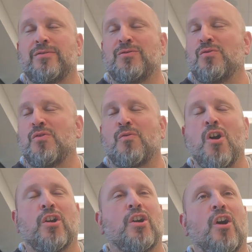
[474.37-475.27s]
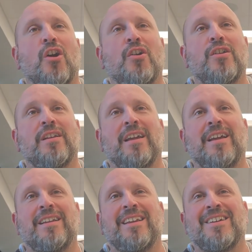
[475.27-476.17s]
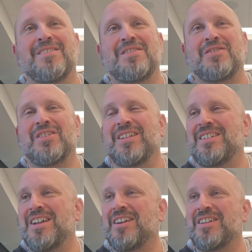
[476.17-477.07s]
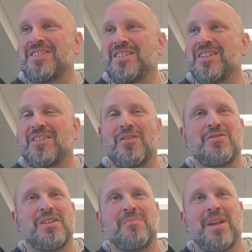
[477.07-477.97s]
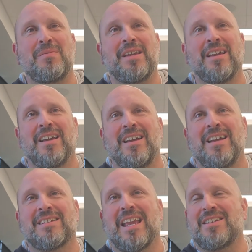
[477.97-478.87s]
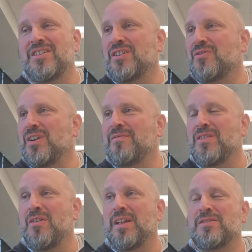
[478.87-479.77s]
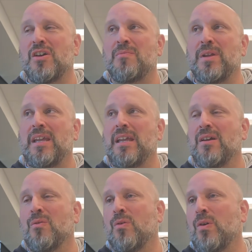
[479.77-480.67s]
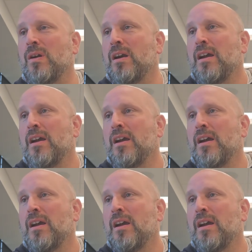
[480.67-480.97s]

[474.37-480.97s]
drew the wrong card, and you know, there's a young assistant coach that maybe is catching a grief. No, that's on me. Or